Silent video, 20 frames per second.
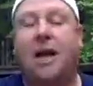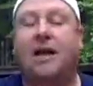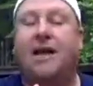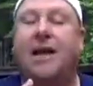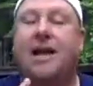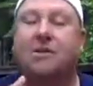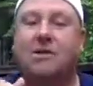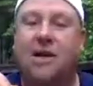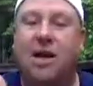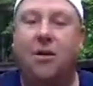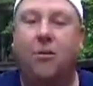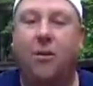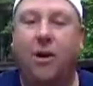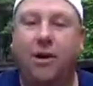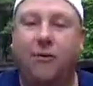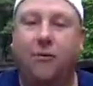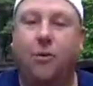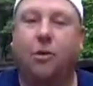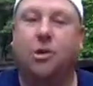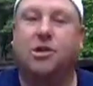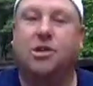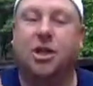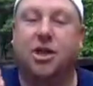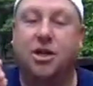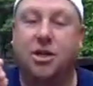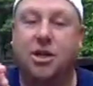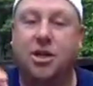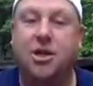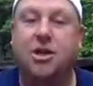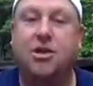Downtown Wake Forest
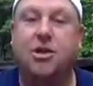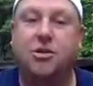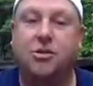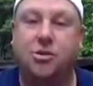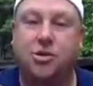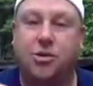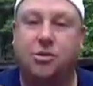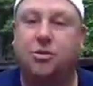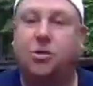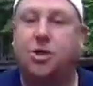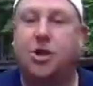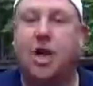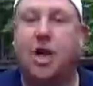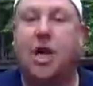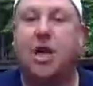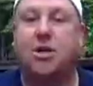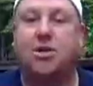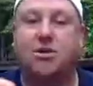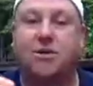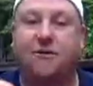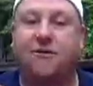continues to change.